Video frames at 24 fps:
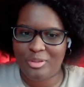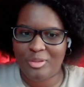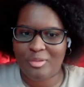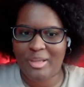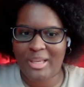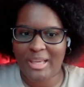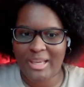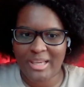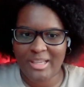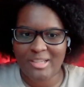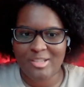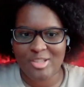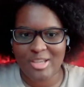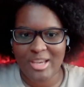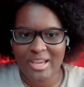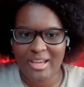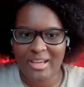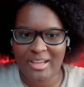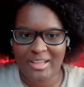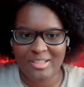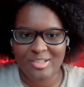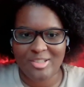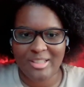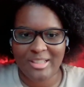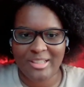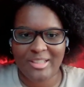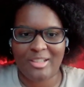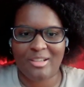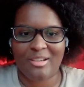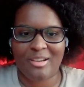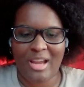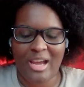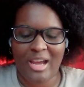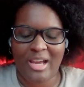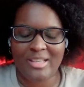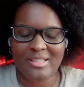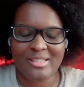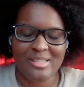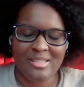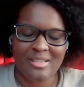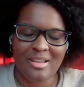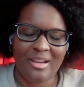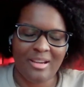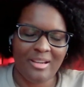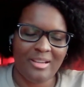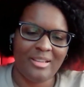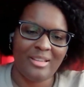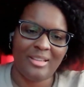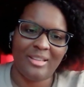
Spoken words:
you can change, like you're not stuck.